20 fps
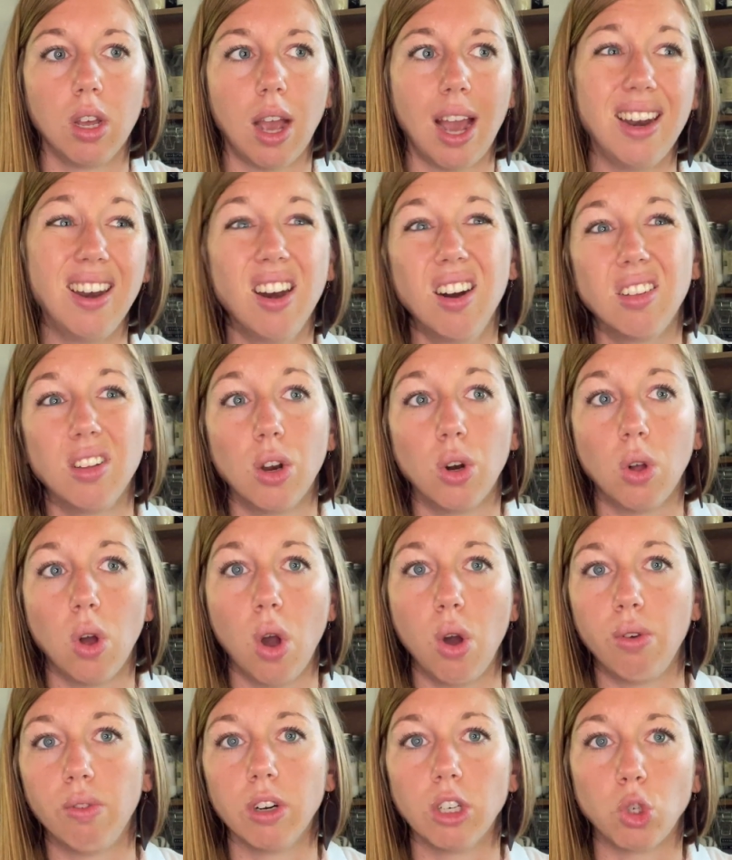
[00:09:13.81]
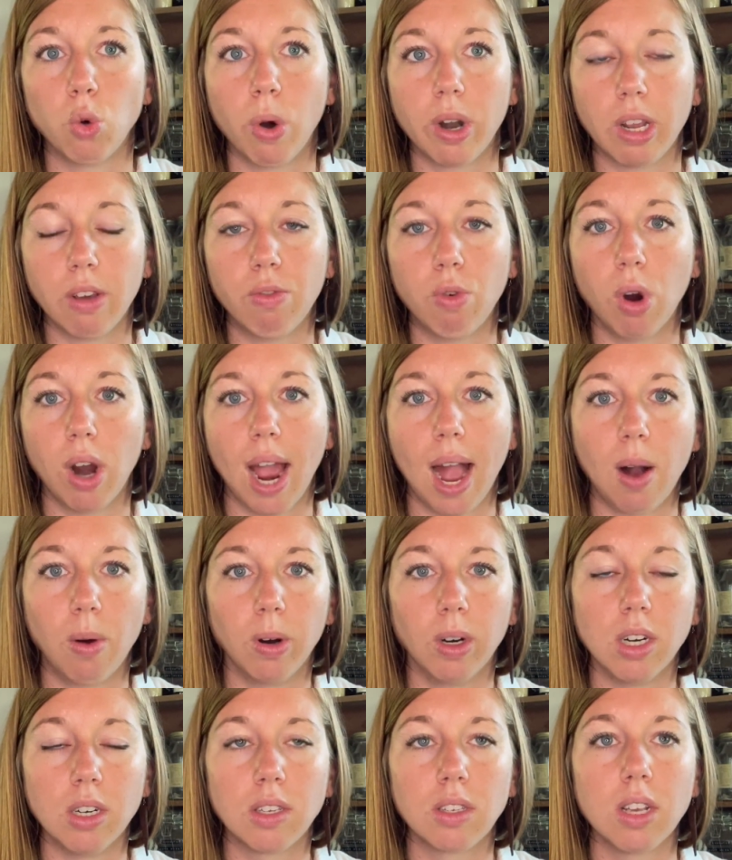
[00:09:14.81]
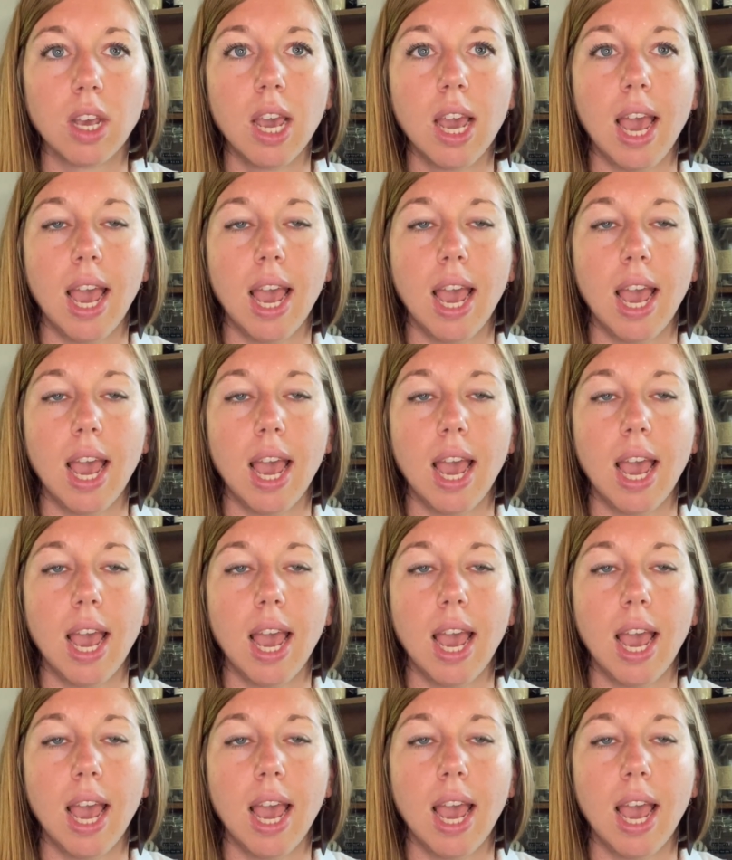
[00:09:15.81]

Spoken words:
I did a little over 24 hours,